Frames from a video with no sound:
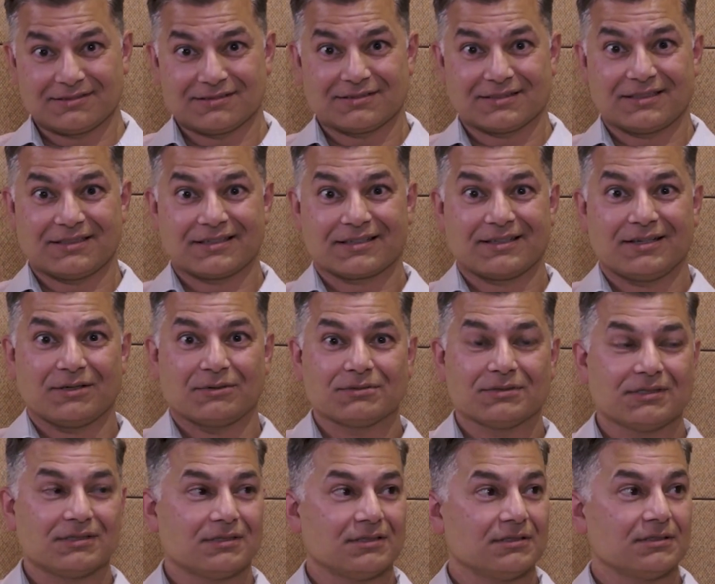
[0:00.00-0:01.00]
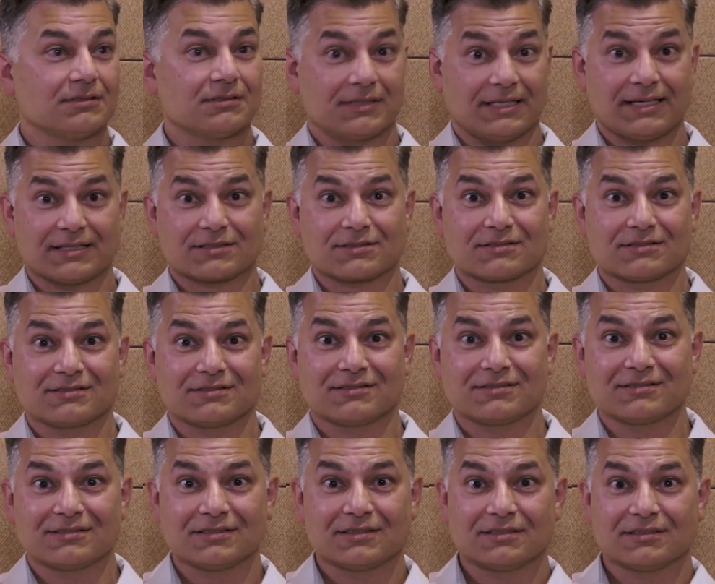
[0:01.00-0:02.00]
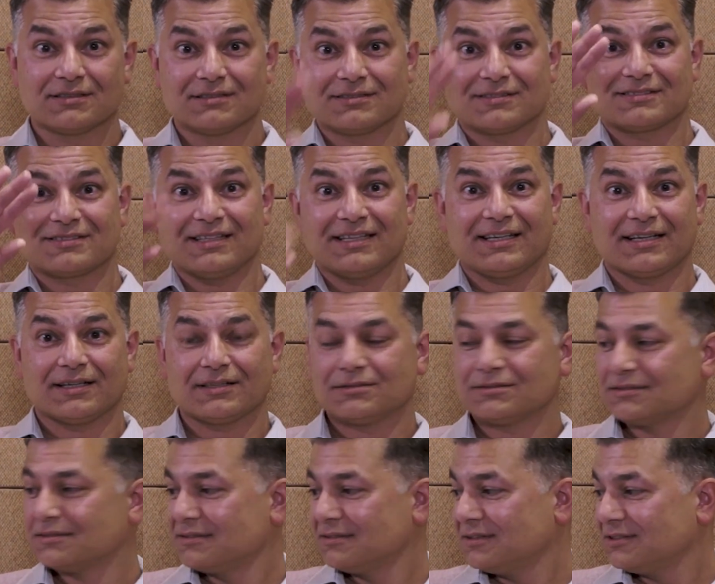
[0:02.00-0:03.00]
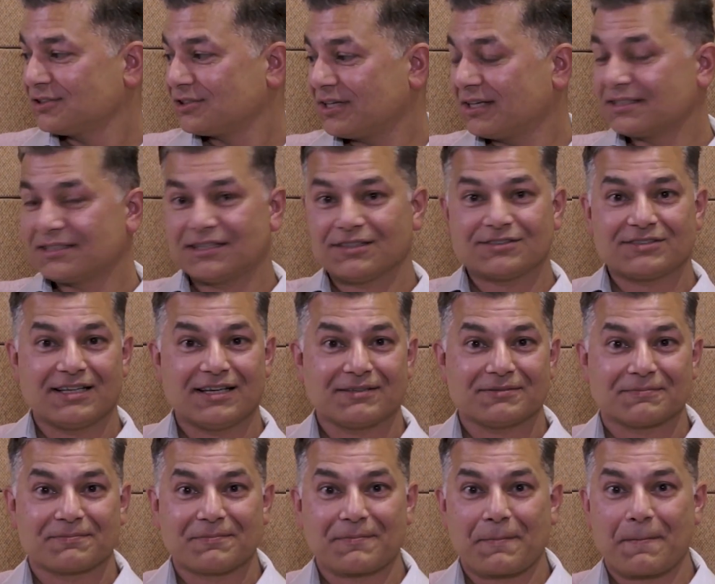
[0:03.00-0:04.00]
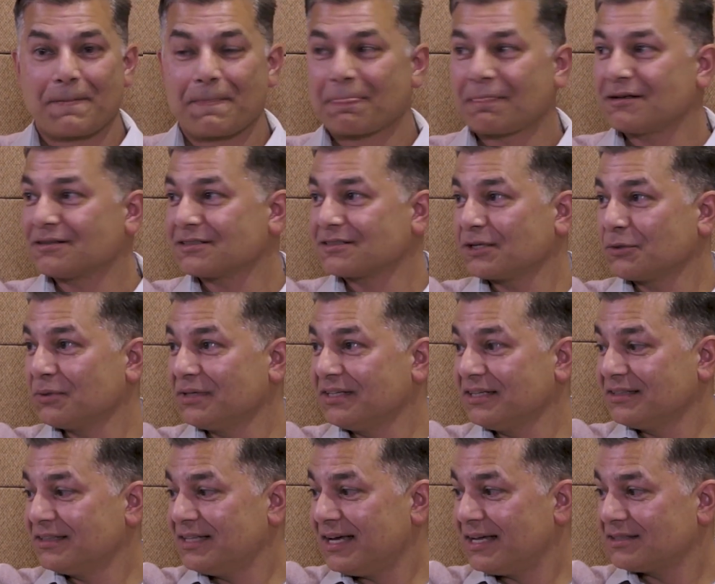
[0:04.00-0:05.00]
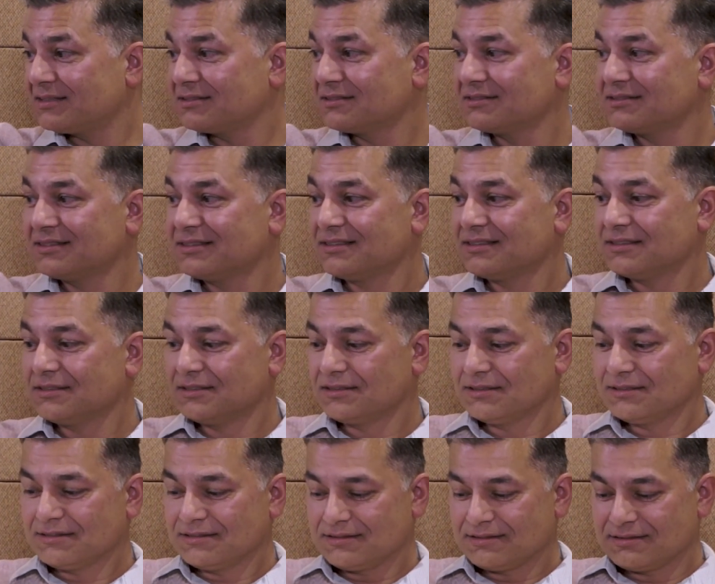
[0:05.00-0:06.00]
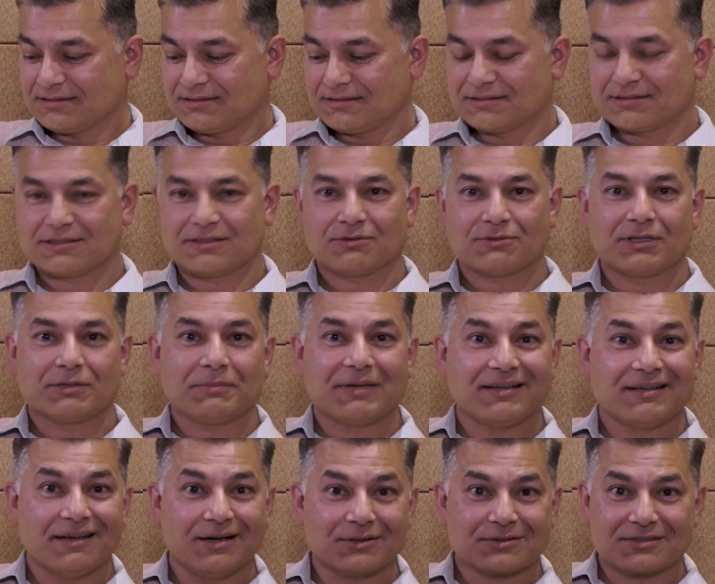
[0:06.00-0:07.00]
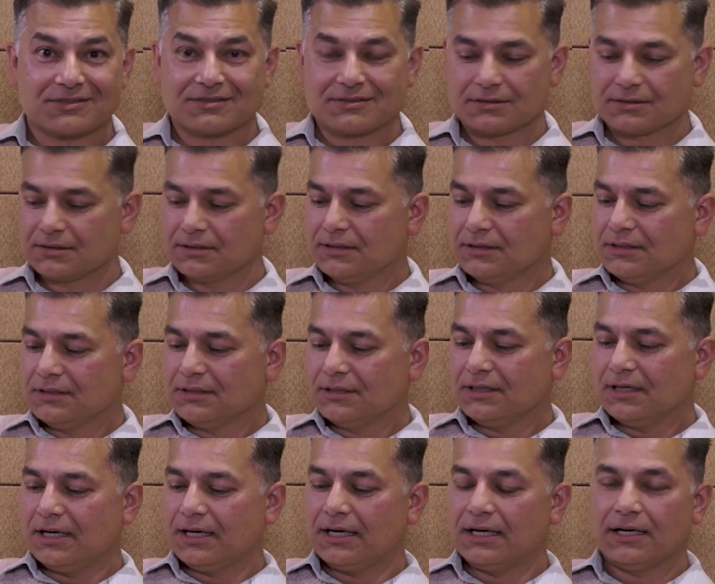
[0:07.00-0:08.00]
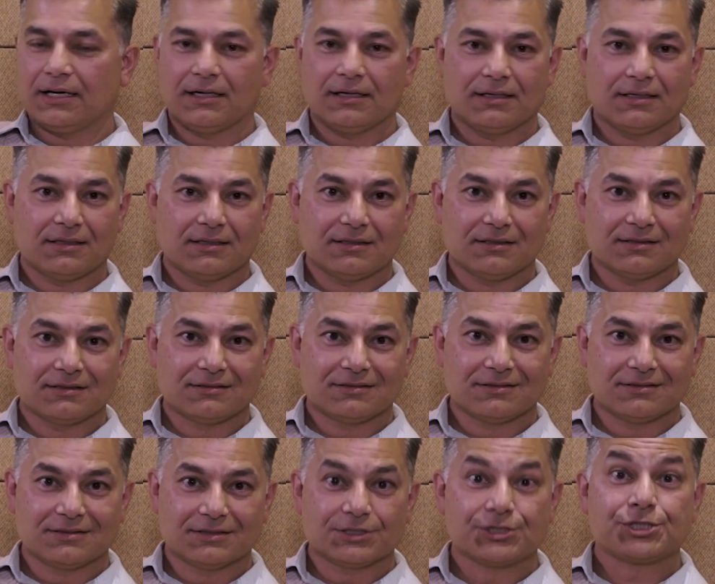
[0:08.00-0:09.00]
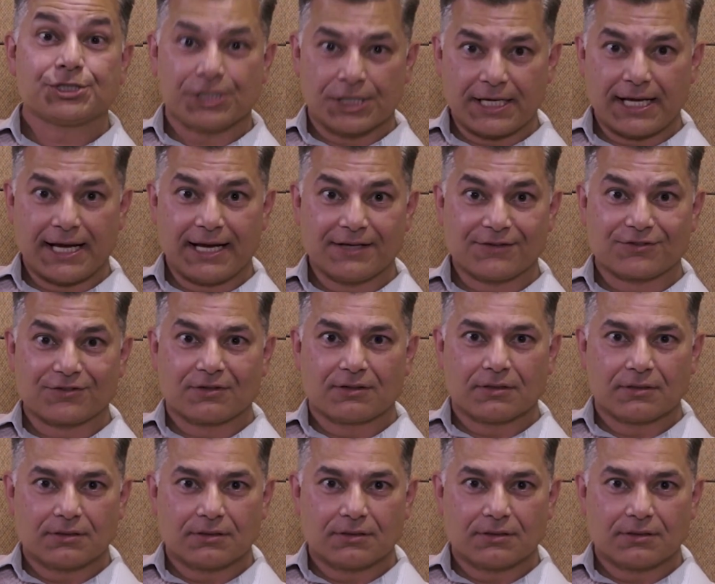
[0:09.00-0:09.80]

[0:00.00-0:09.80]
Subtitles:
There you go. Thanks. See ya. Should I tail slate? Does anyone need that? Don't read my notes. Chingaze.